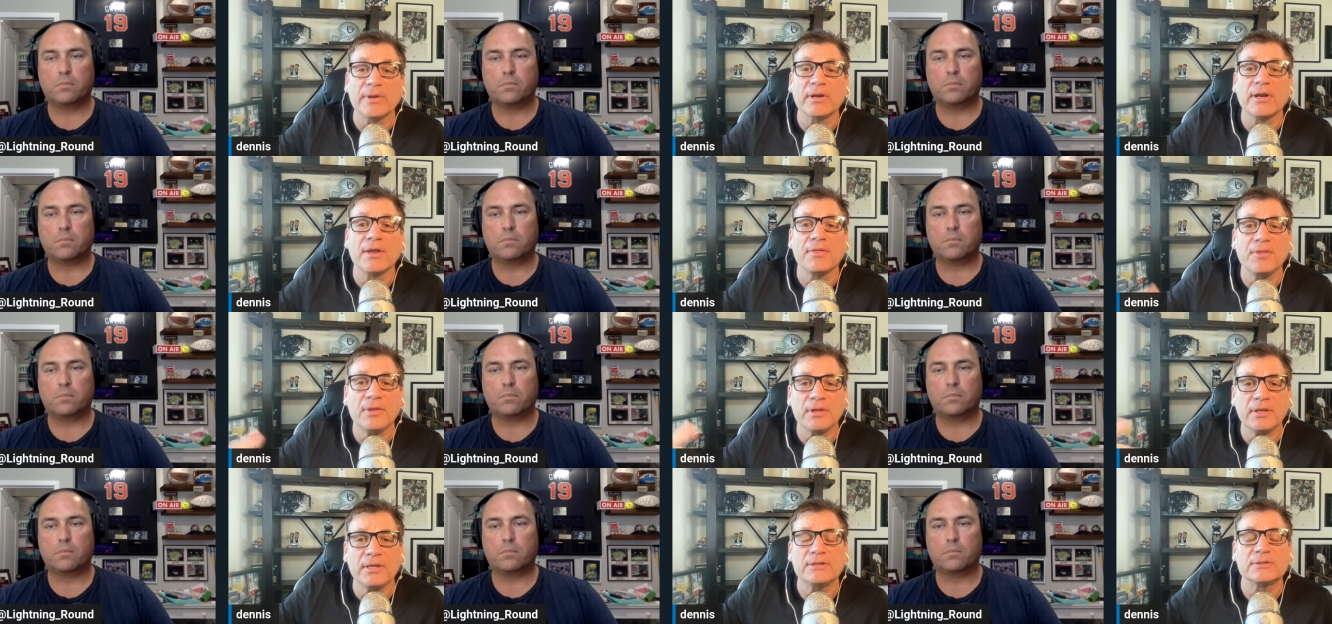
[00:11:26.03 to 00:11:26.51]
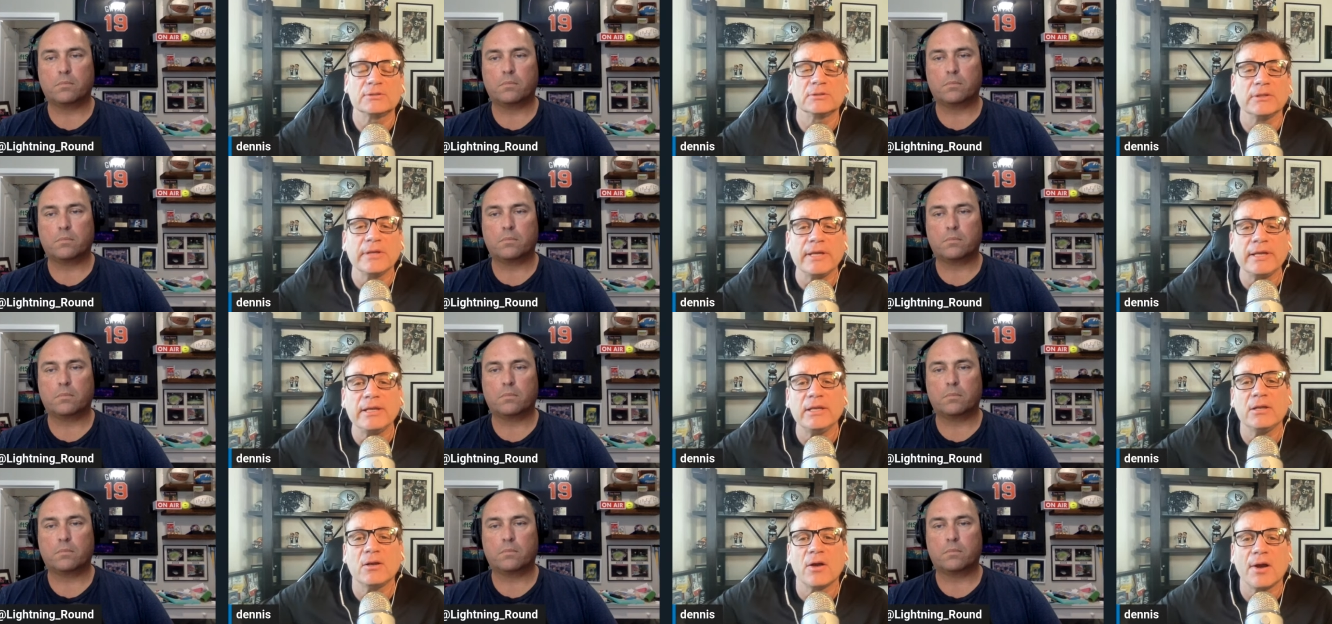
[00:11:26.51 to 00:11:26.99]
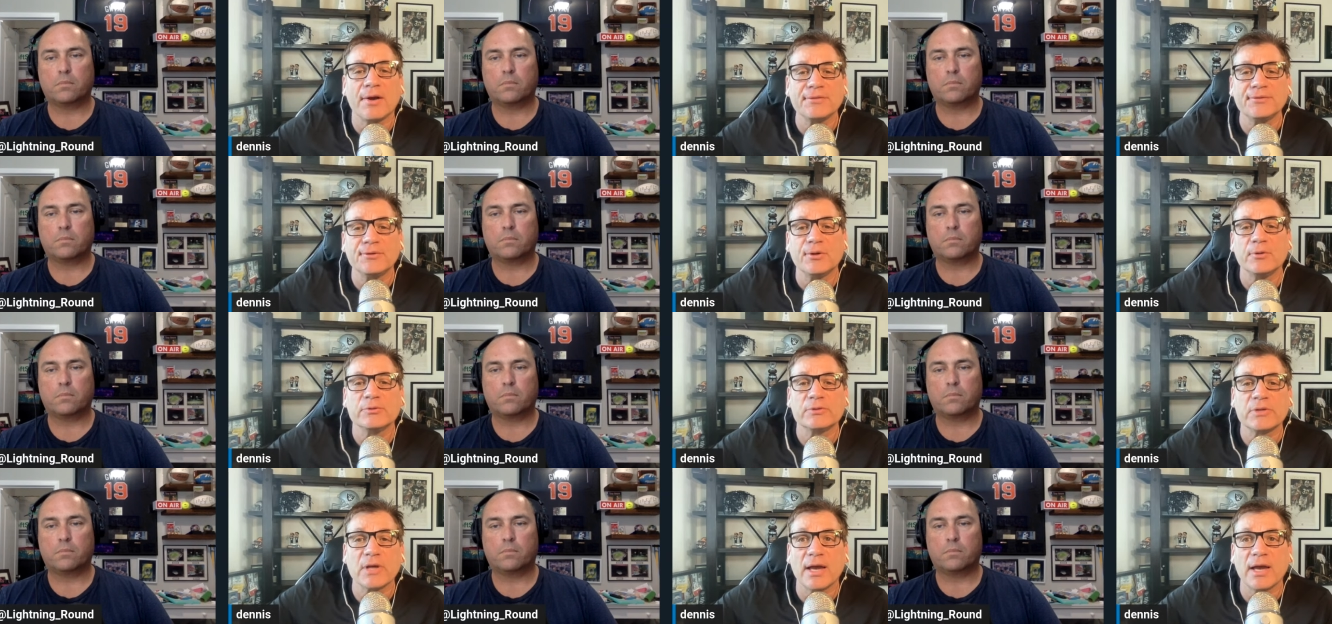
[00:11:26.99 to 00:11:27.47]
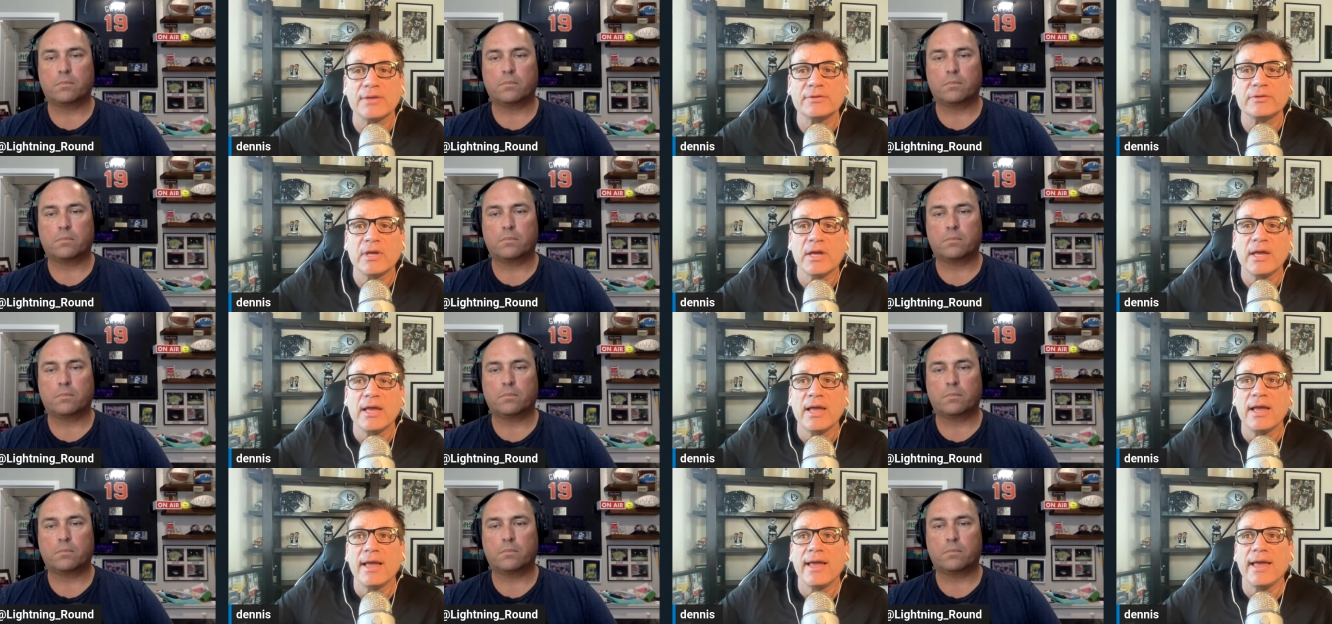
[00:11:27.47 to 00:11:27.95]
Speaker 1: And I think he's leaning on those guys
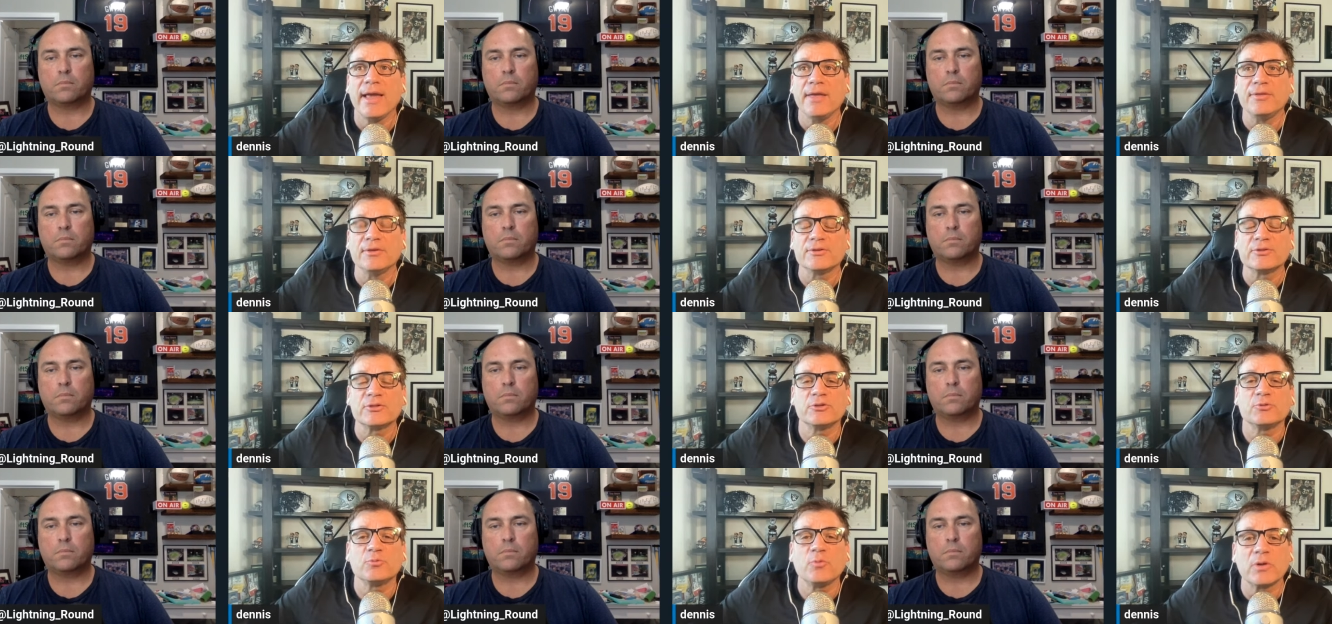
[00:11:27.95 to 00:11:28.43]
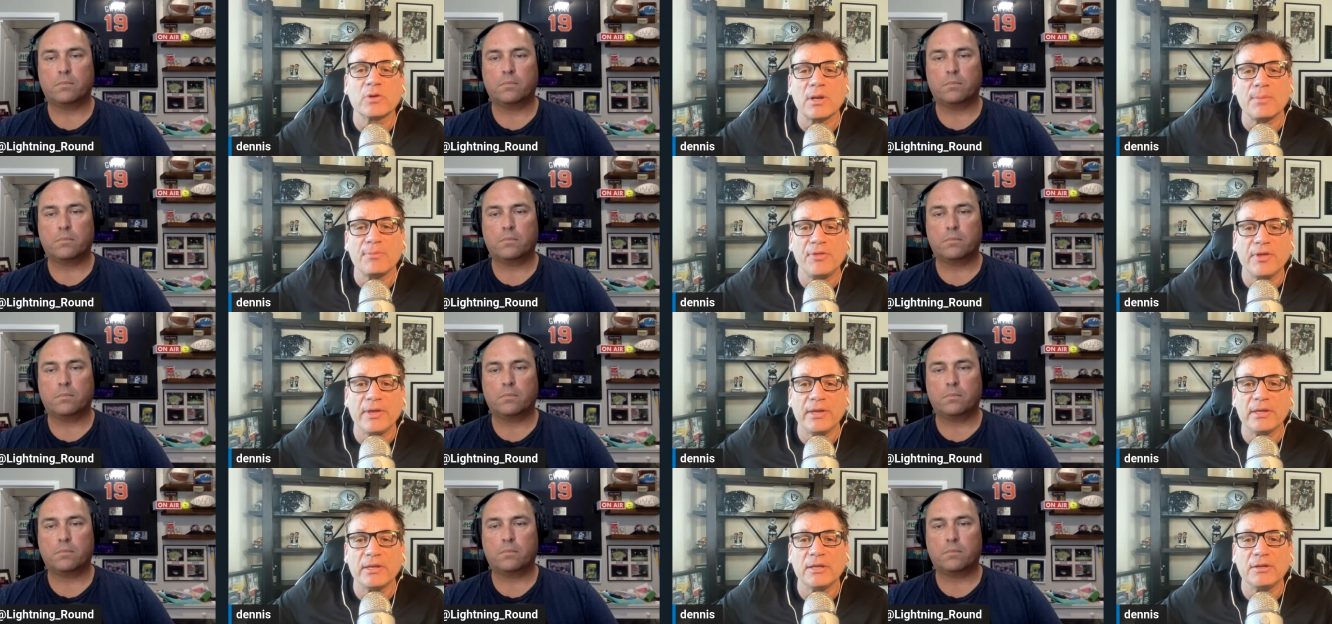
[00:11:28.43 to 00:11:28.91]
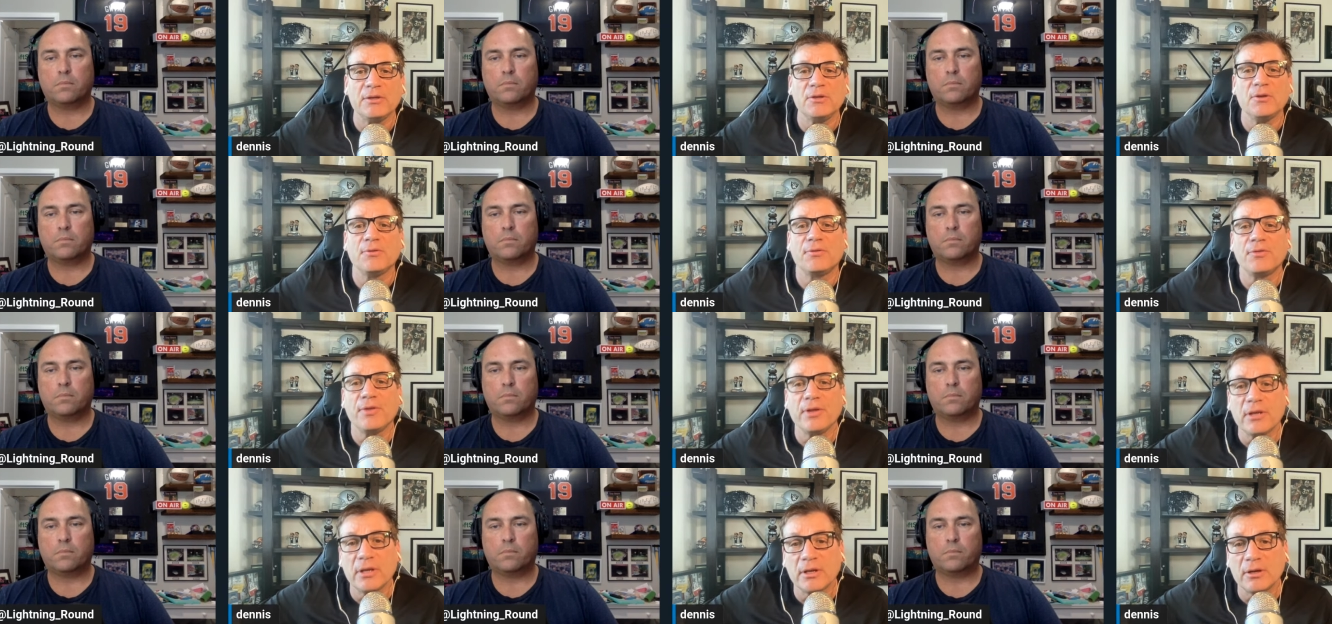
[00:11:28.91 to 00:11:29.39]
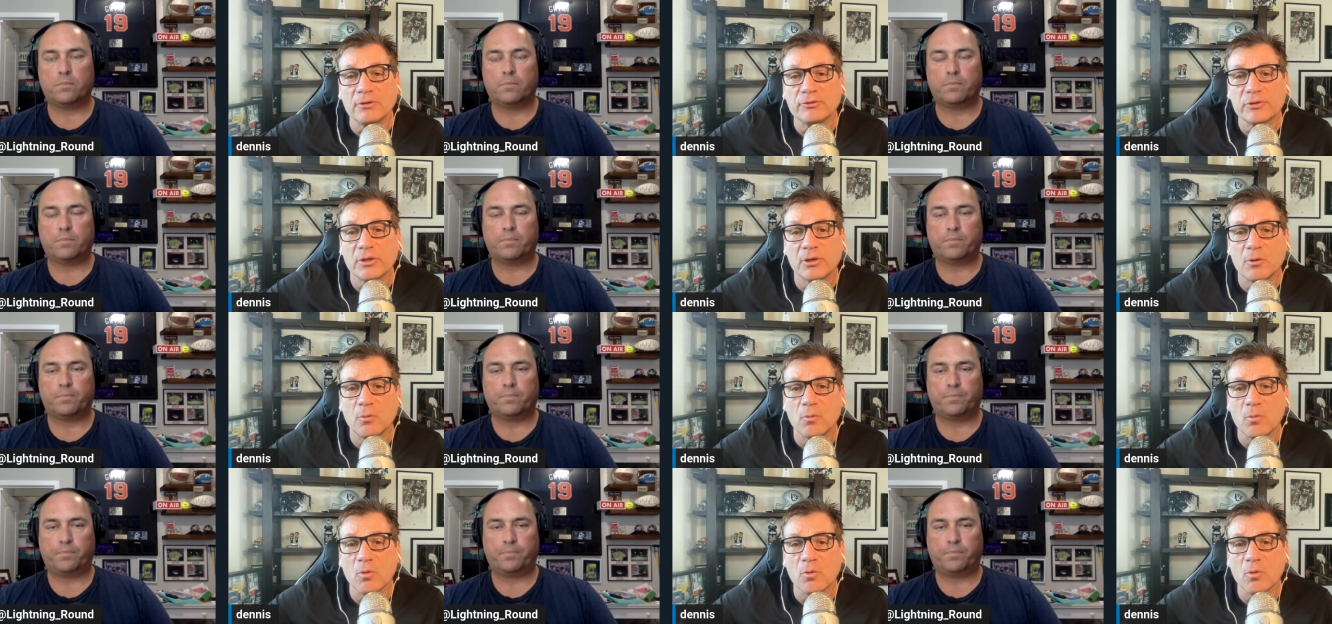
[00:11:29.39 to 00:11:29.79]
hey, this is what I'm thinking. Do you think it's going to